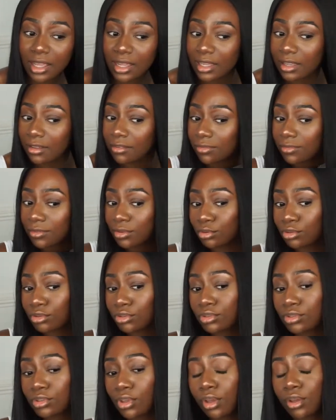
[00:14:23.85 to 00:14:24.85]
Like, it feels
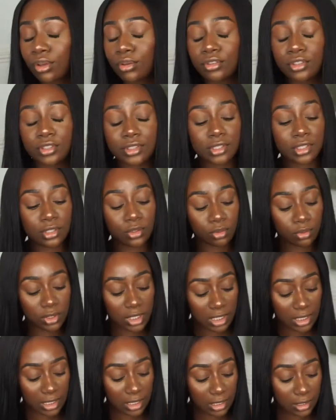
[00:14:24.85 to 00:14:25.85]
so
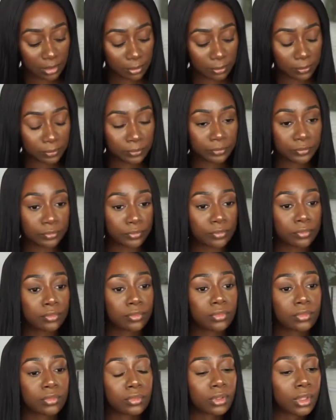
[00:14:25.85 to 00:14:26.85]
silky
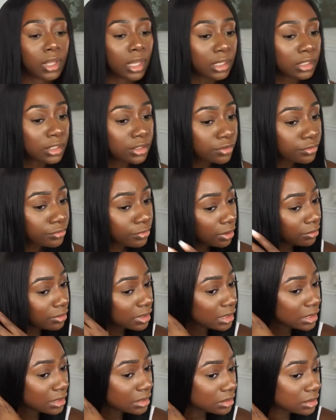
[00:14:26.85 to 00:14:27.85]
and it's
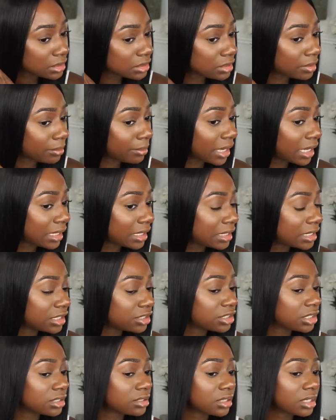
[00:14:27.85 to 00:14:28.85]
very easy to
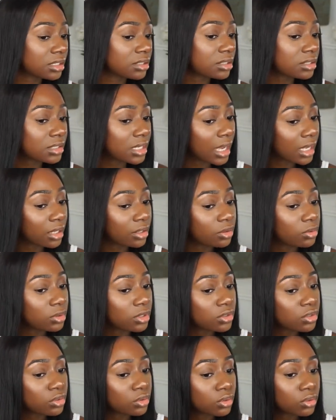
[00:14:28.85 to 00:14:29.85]
manage. It doesn't
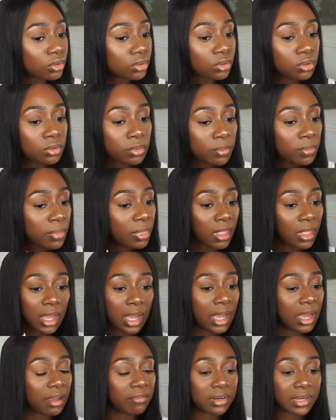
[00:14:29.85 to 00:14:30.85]
tangle at all.
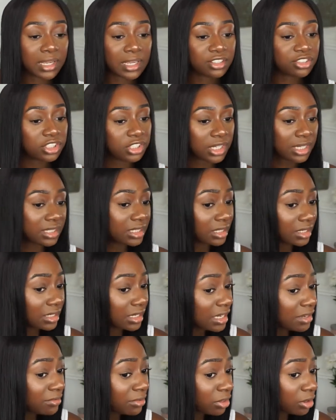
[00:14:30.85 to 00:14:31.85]
I haven't had
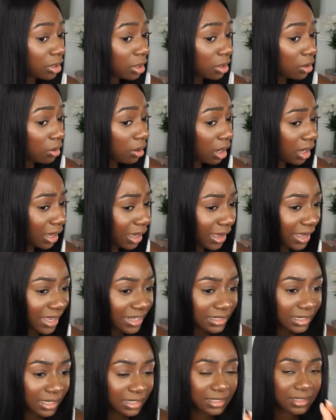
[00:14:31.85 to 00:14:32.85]
shedding, even though I
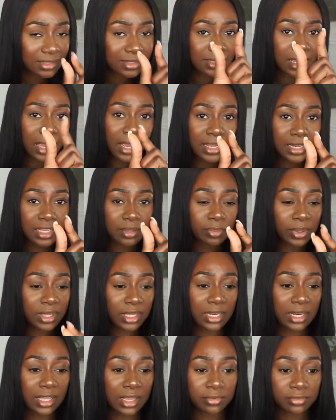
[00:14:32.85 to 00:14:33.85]
had like a tiny
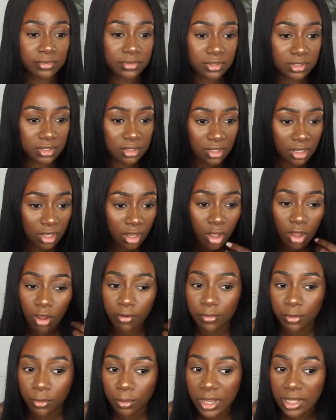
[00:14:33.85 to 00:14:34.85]
bit left
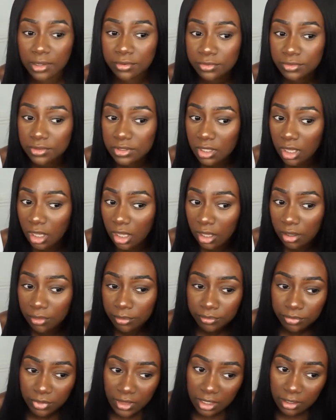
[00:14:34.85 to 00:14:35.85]
of a weft
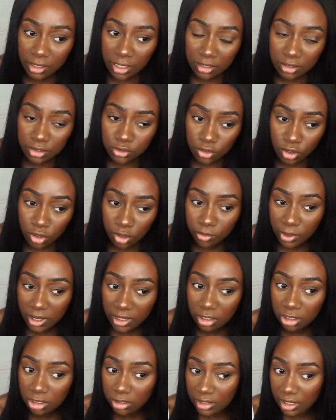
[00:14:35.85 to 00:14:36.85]
at the top.
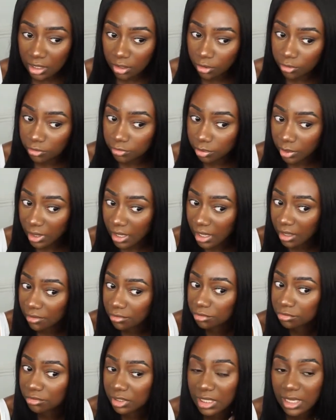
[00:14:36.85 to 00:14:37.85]
I cut that off, but I
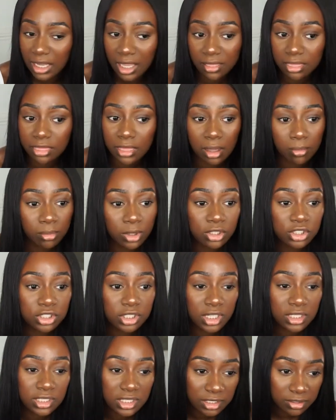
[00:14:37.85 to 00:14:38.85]
haven't really had that much
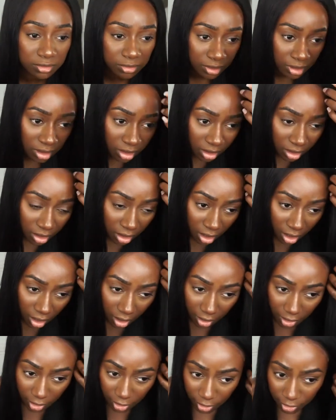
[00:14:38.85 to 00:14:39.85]
shedding.
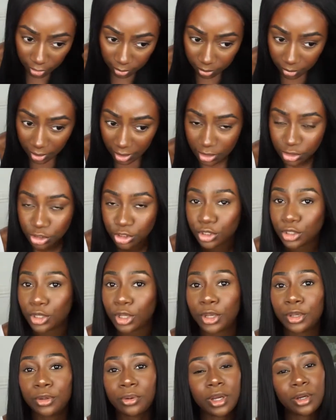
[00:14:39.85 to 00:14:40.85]
As you
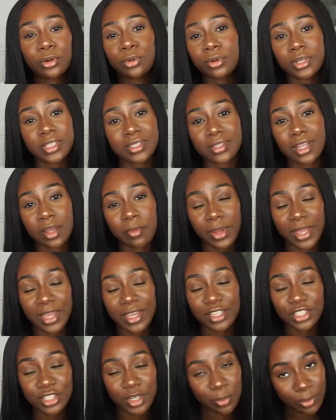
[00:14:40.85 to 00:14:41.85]
know, I always dye my
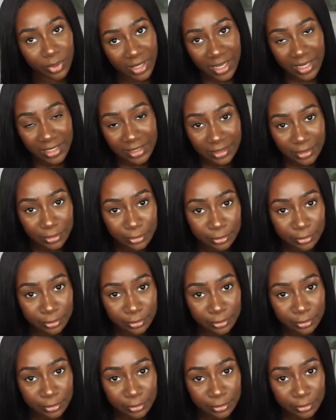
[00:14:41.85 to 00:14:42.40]
hair jet black.